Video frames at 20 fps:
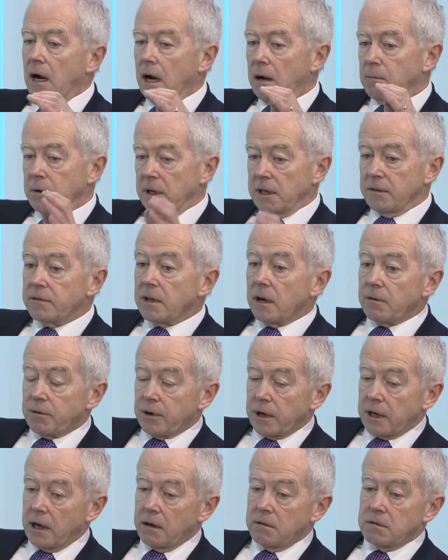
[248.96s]
I believe that
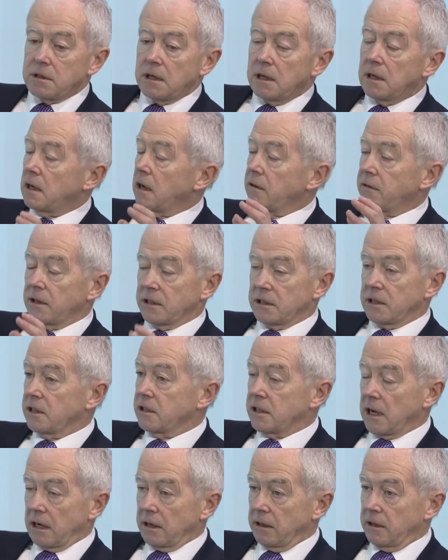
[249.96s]
for accounting, and I think it's
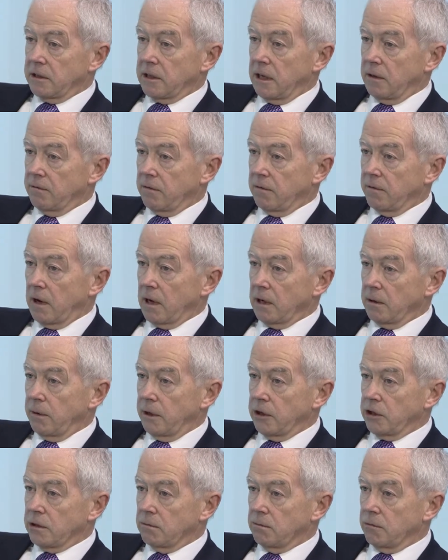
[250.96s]
exactly the same for
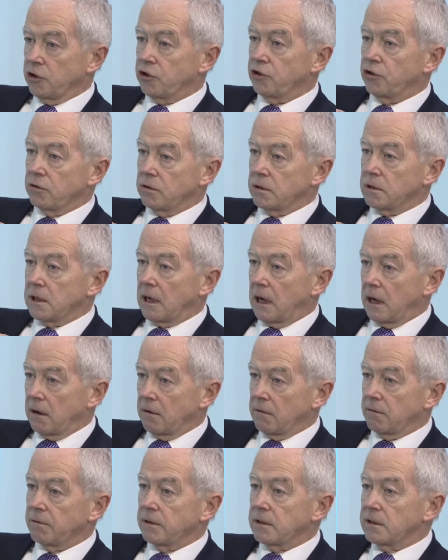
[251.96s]
valuation. We shouldn't
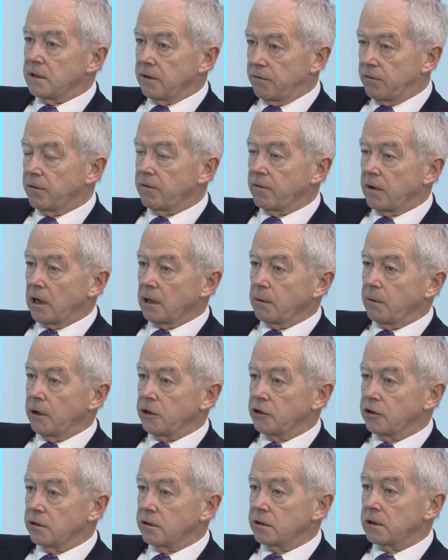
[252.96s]
have different
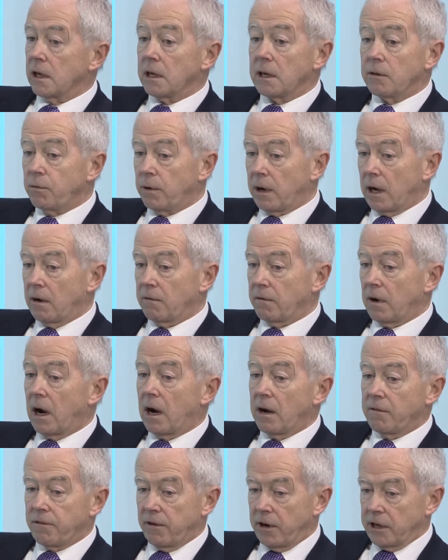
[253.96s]
valuations. And if we have
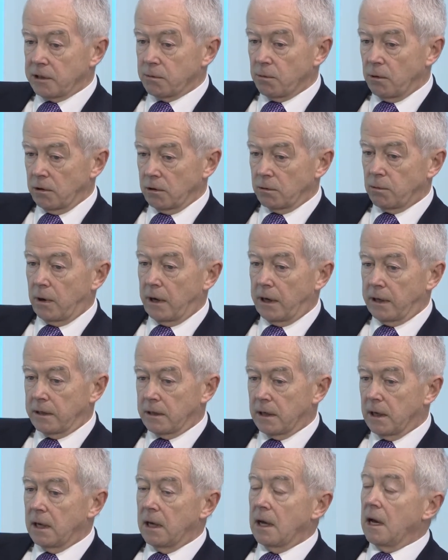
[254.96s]
IFRS
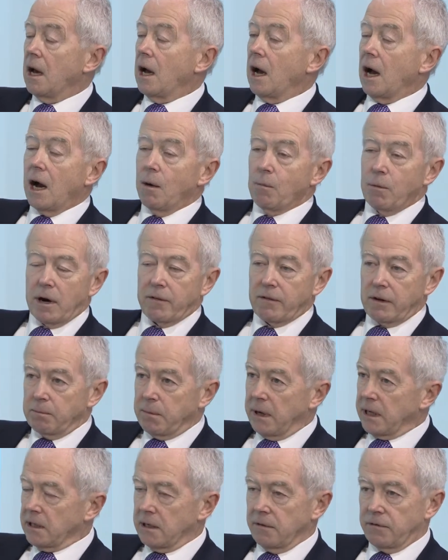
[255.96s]
worldwide, and we're having
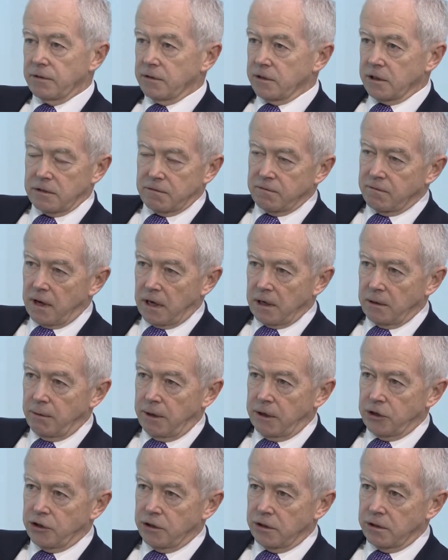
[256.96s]
big differences in
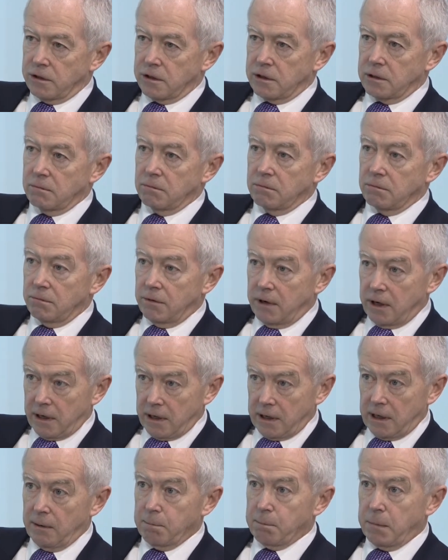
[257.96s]
valuations, we are
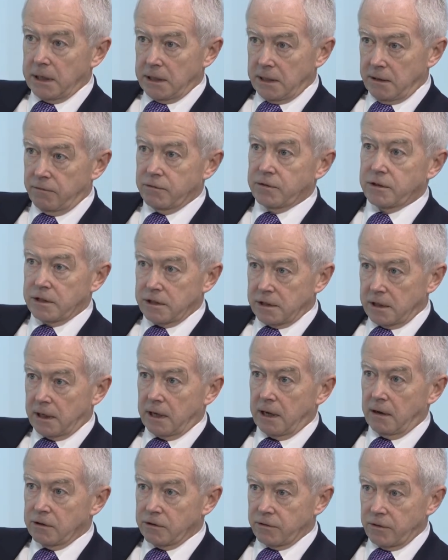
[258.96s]
going to get big differences in
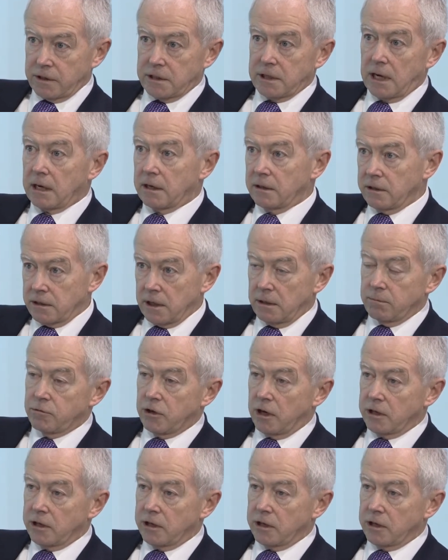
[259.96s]
accounts for exactly the same